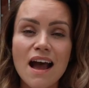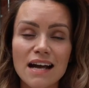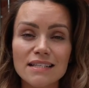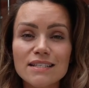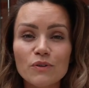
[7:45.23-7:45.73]

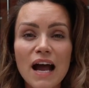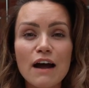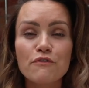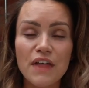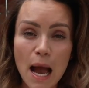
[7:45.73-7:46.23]
I still
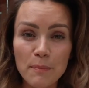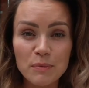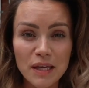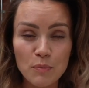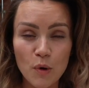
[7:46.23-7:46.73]
have the
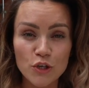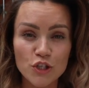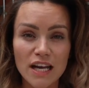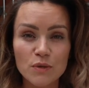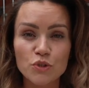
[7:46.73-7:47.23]
Happy Me
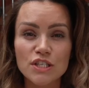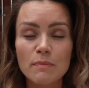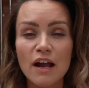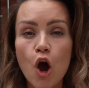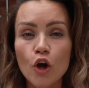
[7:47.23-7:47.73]
Project, which is
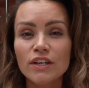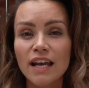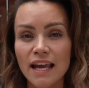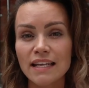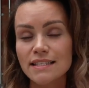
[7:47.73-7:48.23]
my
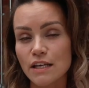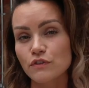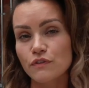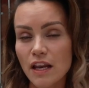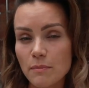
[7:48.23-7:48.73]
online
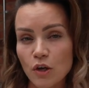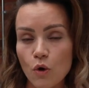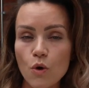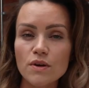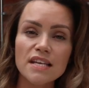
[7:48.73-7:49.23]

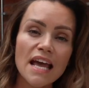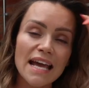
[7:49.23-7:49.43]
self-development course.